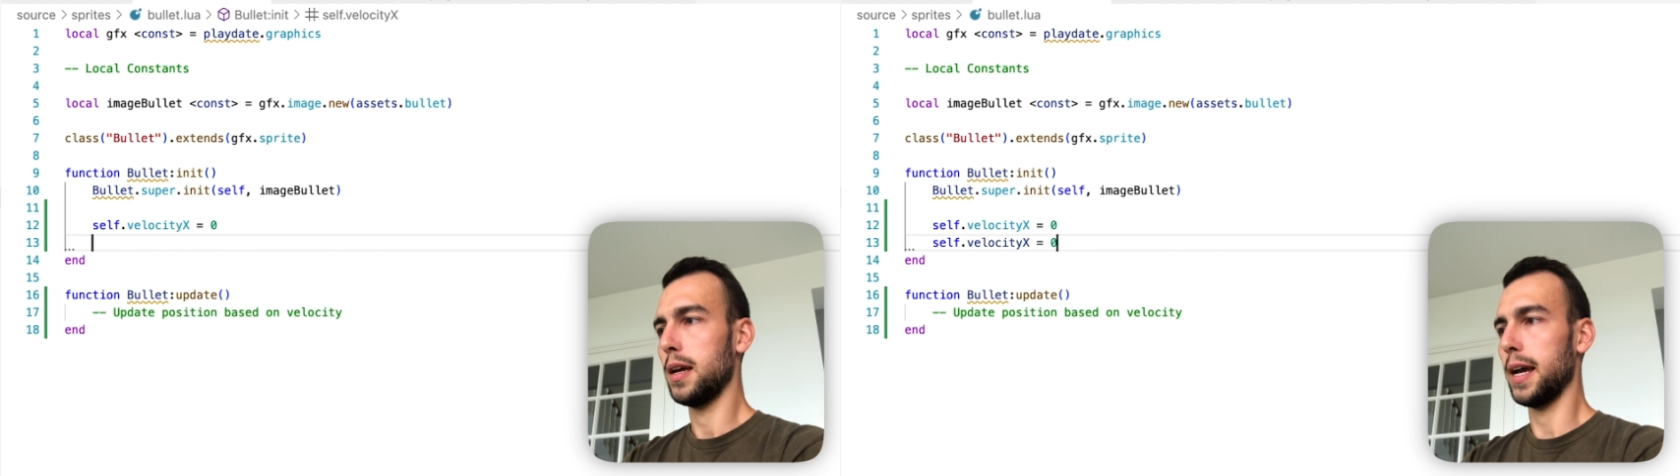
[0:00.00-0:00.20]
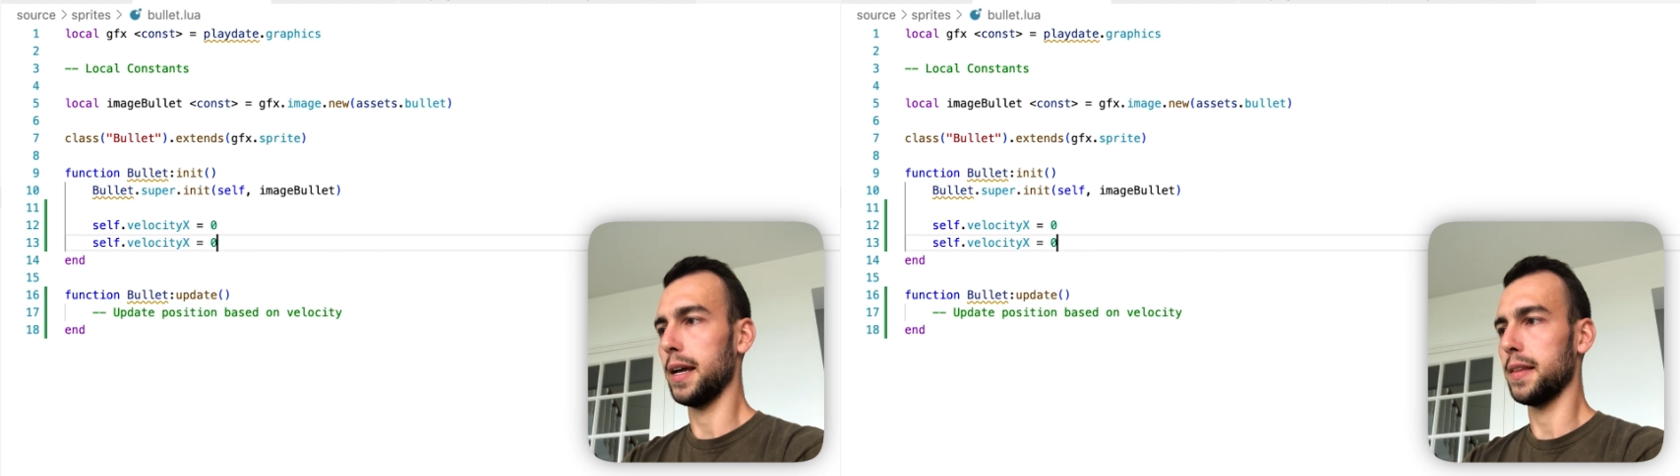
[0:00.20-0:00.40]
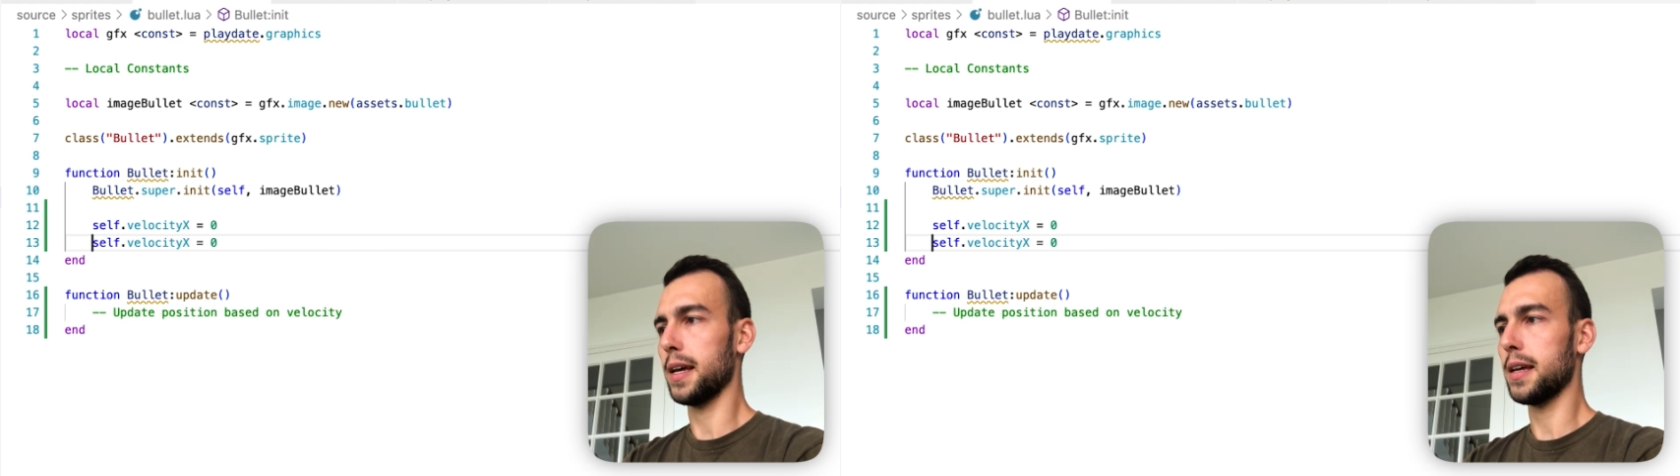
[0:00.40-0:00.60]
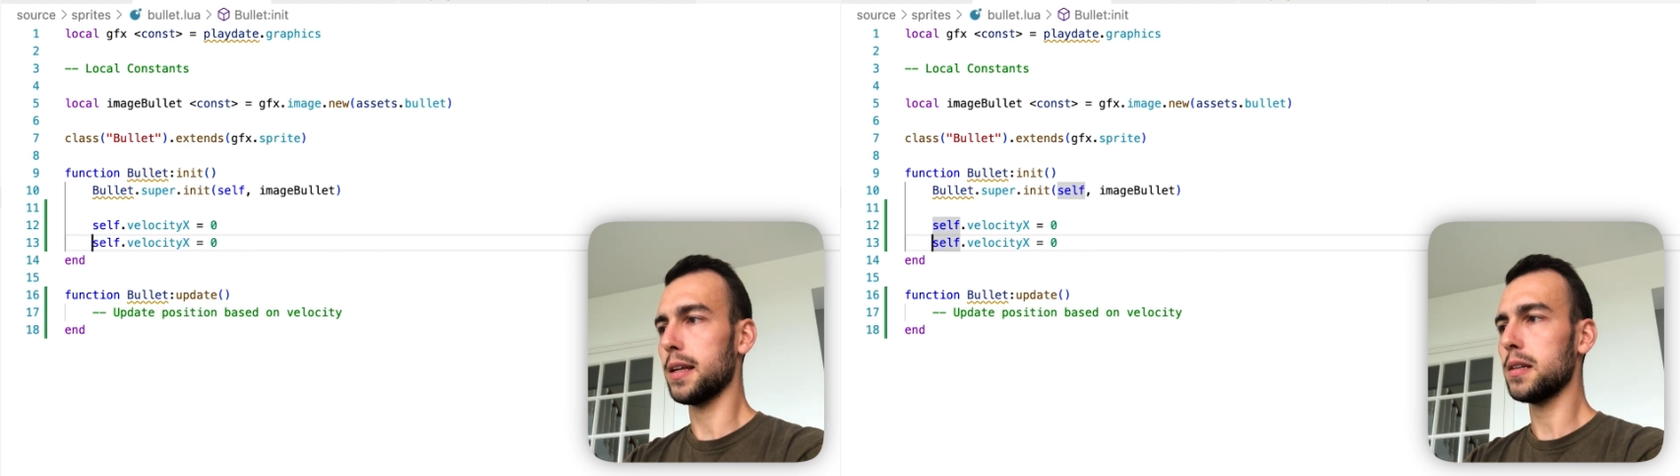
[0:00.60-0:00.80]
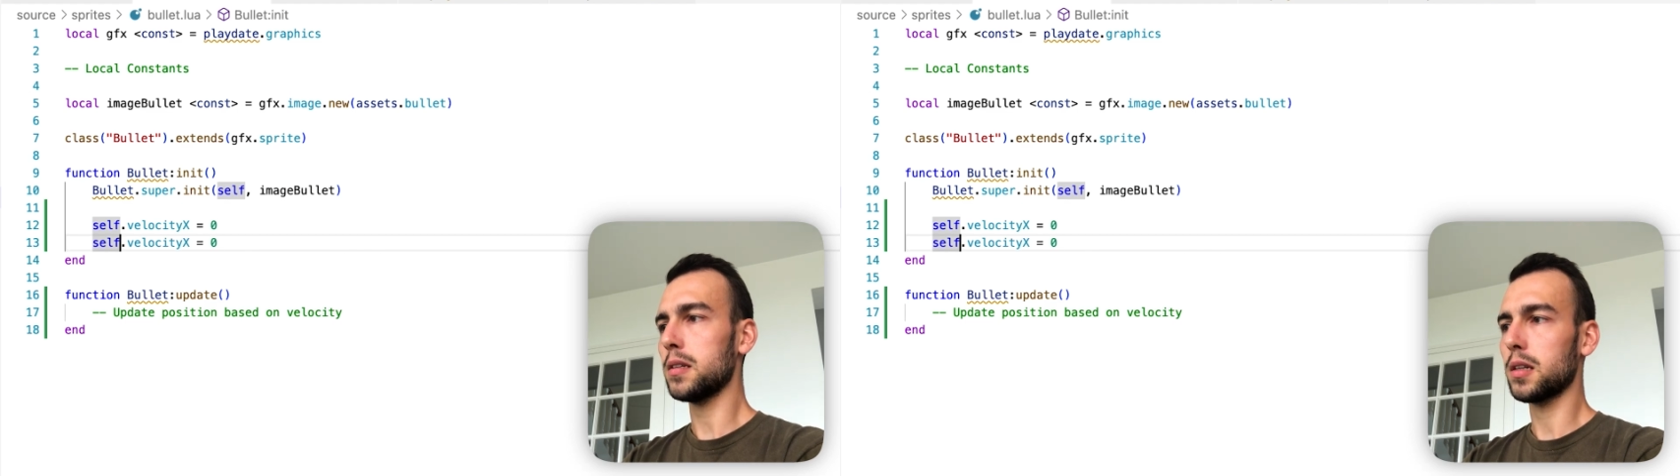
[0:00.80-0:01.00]
And
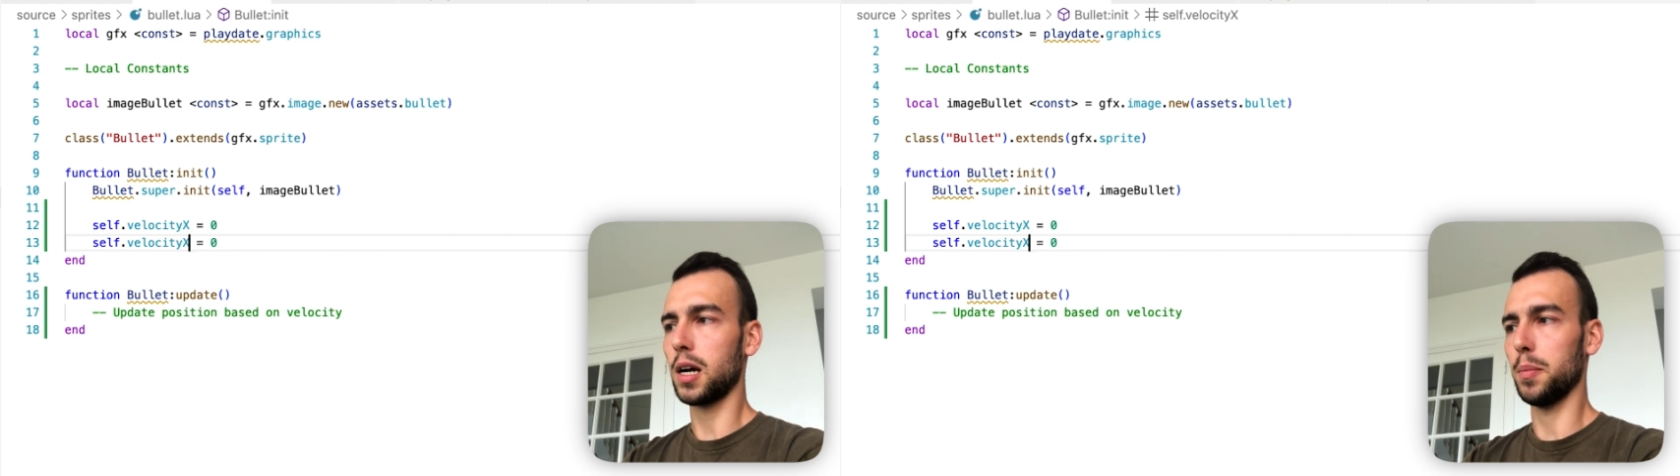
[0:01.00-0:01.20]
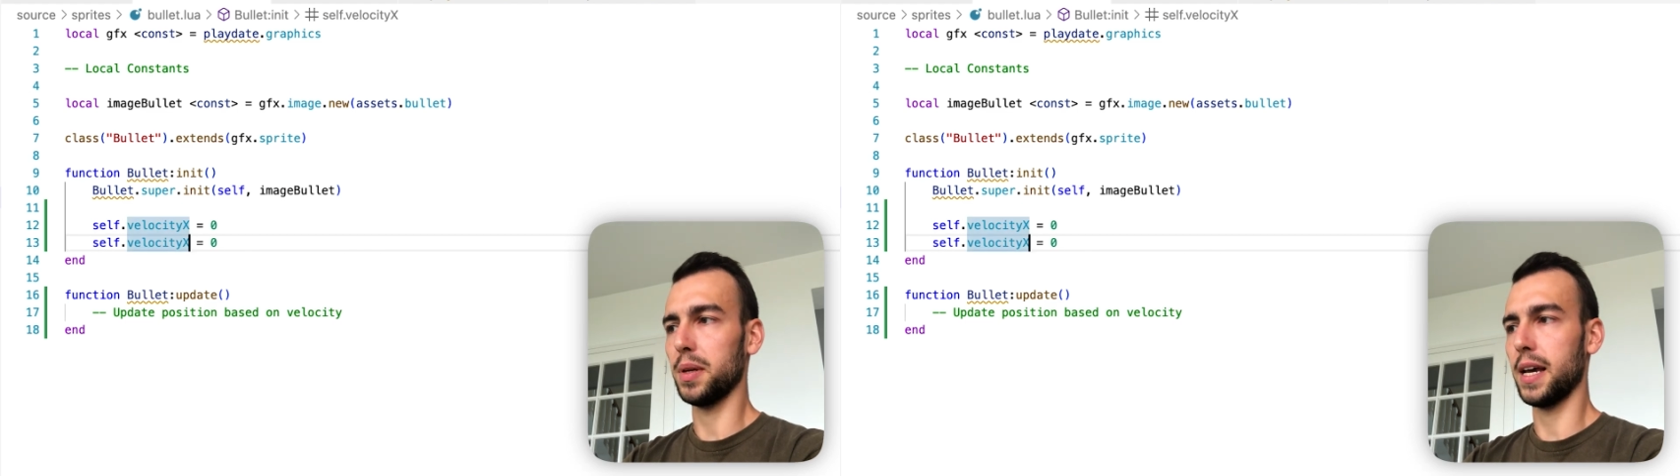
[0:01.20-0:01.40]
then copy